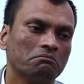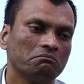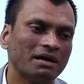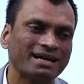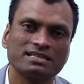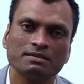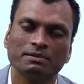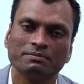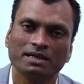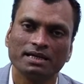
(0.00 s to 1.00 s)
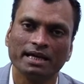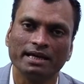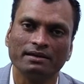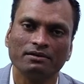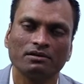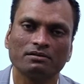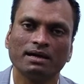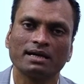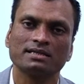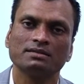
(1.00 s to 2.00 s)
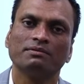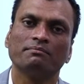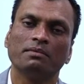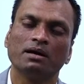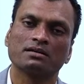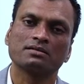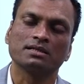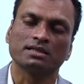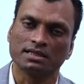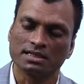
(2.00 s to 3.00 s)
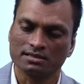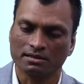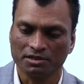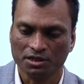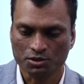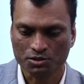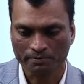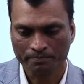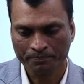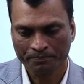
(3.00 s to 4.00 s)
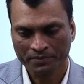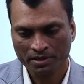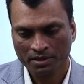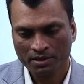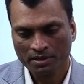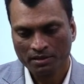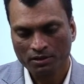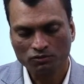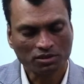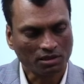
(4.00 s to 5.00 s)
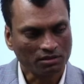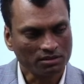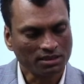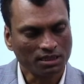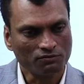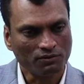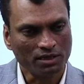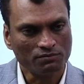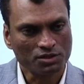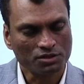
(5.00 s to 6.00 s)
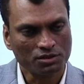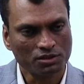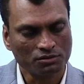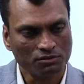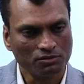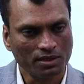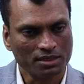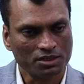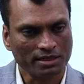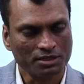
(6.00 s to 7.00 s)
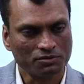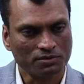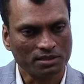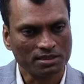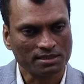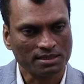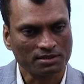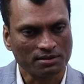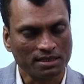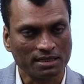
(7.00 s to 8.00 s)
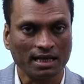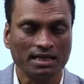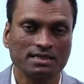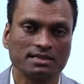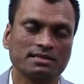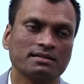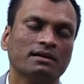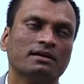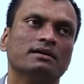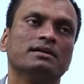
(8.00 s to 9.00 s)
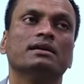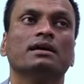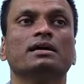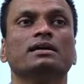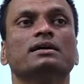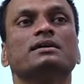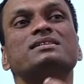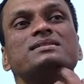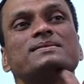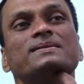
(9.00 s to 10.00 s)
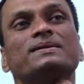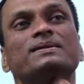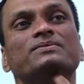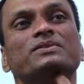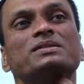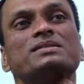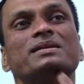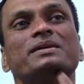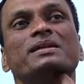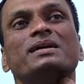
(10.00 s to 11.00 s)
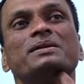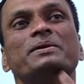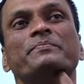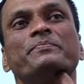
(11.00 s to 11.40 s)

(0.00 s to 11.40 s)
maximum gain or maximum marks in the examination. Now, the third thing why we should do and try to understand trend analysis in IR is what you say that